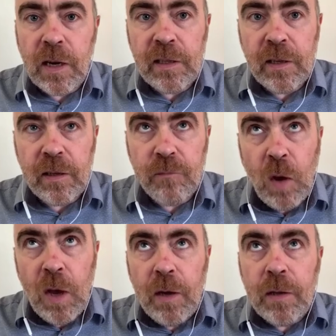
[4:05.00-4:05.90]
exciting
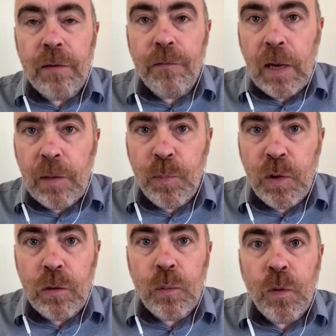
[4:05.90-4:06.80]

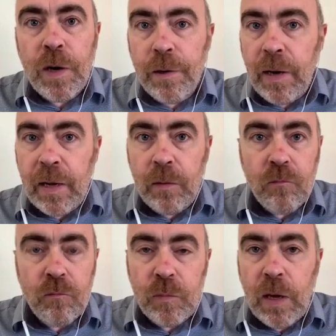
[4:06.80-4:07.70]
development where at
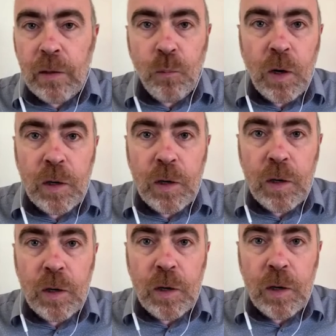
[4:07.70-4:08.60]

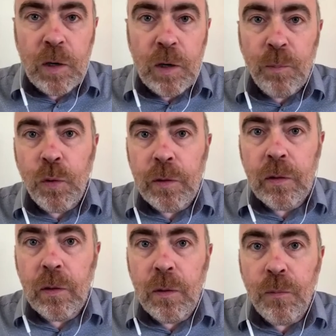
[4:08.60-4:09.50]
one
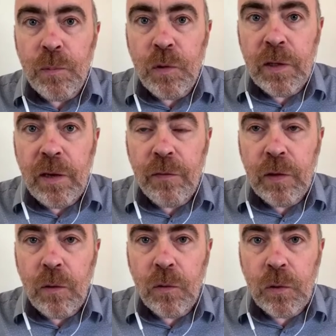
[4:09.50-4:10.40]
point we will
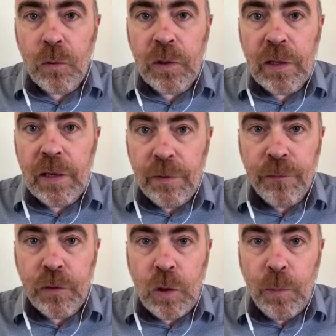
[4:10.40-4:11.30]
definitely also
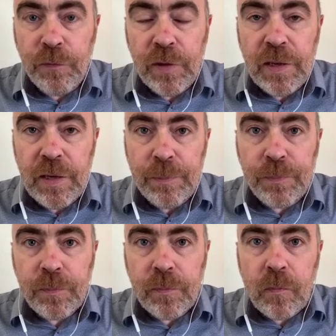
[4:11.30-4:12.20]
see if some of
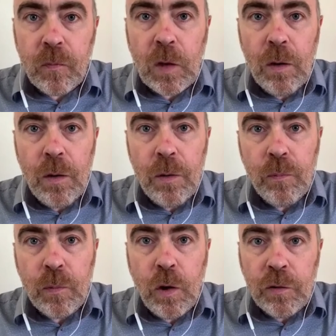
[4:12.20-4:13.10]
the
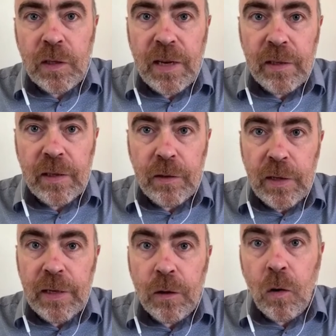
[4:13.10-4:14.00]
contents and
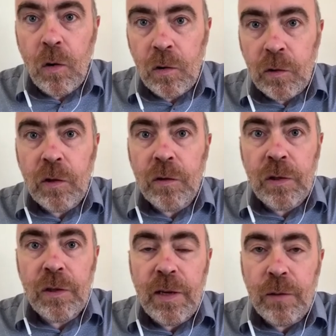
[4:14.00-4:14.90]
the
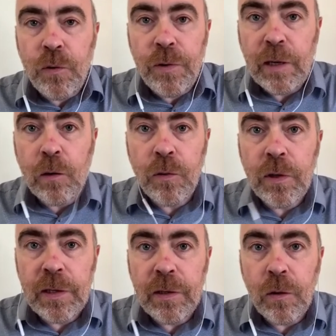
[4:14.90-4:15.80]
clauses that were
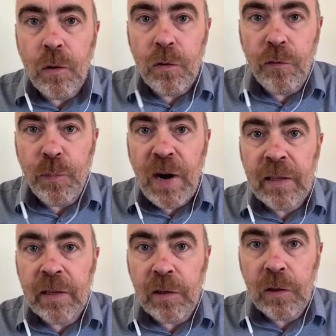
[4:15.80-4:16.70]
included in the code of
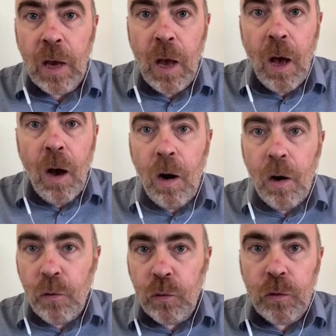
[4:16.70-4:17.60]
practice
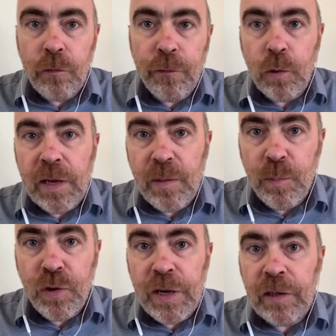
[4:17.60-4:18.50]
are also fully
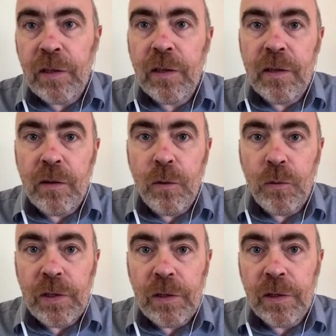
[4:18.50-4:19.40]
embraced in
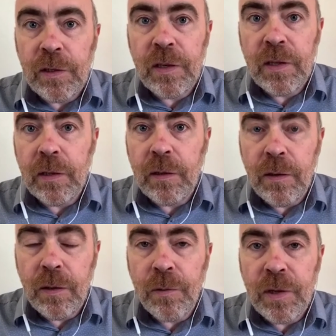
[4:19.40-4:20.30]
those existing
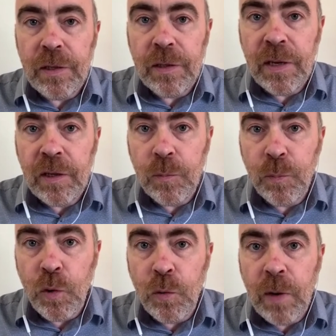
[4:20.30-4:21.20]

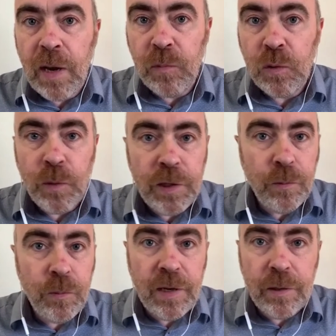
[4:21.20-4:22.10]
accreditation programs,
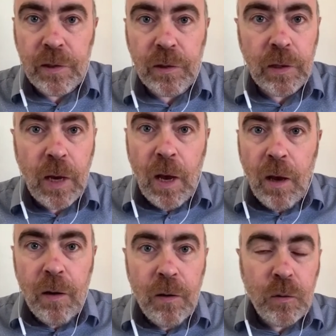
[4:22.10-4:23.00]
whether there is
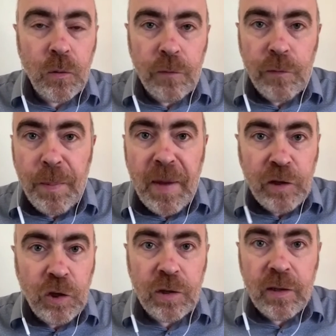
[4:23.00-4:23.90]
sort of a
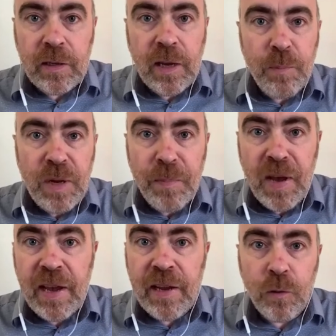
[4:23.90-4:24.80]
match that can be
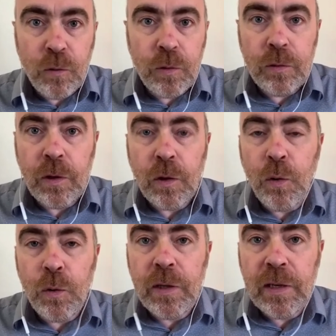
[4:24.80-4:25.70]
made or the
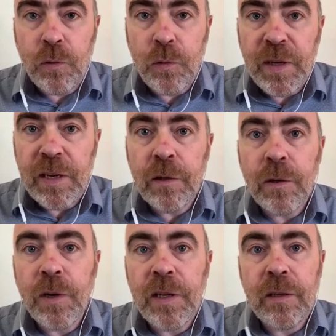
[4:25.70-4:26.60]
code that could be
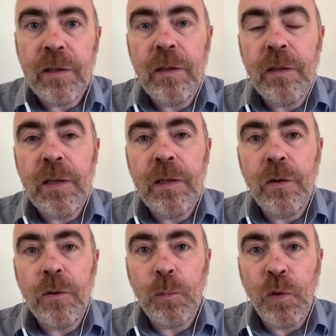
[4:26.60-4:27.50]
integrated
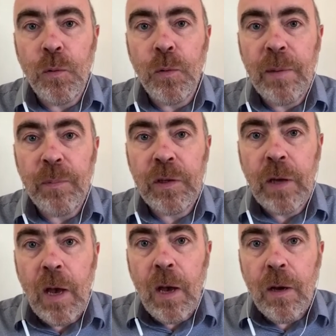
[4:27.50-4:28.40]
in those programs.